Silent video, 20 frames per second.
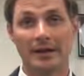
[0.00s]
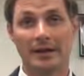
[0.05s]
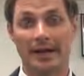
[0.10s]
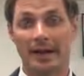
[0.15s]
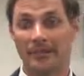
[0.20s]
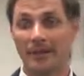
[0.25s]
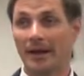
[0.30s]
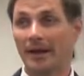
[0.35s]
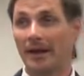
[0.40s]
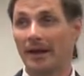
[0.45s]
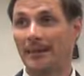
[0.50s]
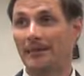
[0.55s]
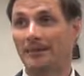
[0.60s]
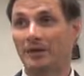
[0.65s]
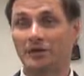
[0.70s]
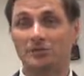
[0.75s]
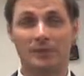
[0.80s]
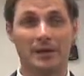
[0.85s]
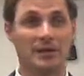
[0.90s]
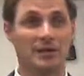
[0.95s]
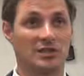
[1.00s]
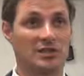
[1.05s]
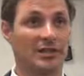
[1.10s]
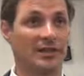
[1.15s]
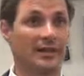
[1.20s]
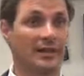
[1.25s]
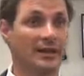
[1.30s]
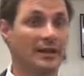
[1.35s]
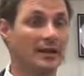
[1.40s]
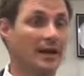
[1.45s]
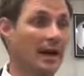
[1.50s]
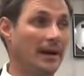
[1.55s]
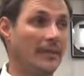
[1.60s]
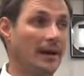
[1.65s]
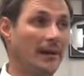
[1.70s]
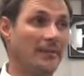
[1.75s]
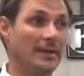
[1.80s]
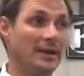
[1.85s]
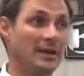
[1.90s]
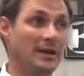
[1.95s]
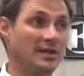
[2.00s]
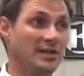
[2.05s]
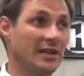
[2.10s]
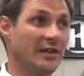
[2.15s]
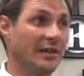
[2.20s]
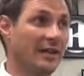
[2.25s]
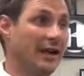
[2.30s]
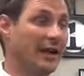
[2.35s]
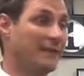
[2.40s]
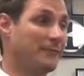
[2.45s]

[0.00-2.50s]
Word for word: And I'm not, I'm just being silly. I'm not being silly.